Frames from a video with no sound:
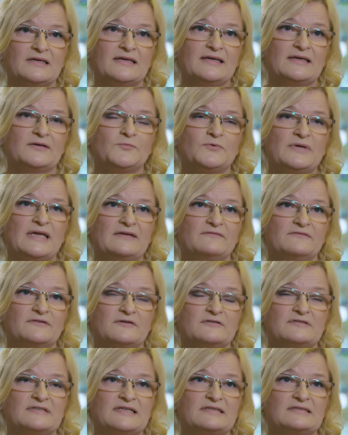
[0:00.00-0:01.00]
And we have
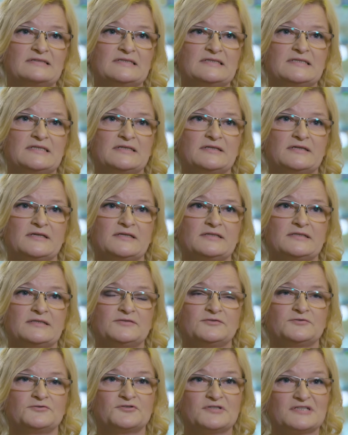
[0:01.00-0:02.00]
conducted a
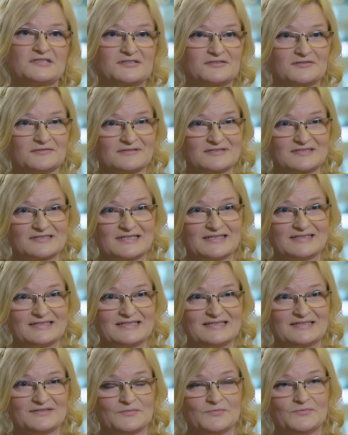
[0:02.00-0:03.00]
nutritional
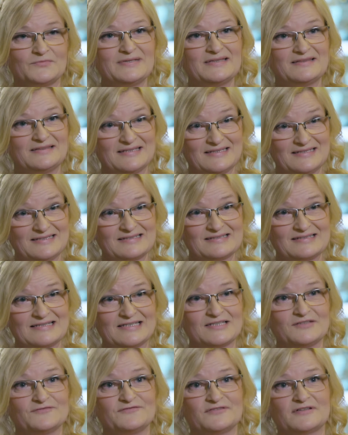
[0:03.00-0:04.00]
study with these
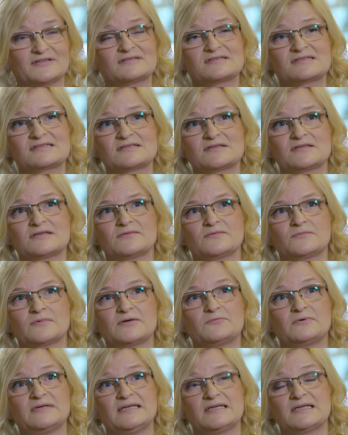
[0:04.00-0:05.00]
infants
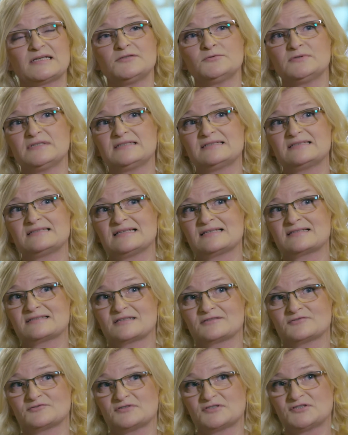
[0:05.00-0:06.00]
where we included
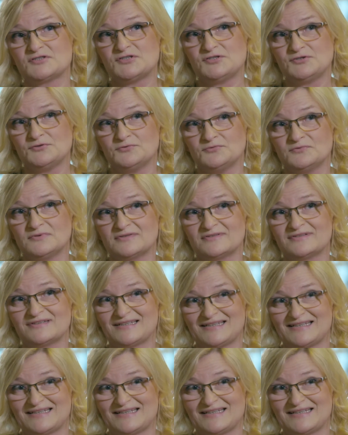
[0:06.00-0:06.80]
602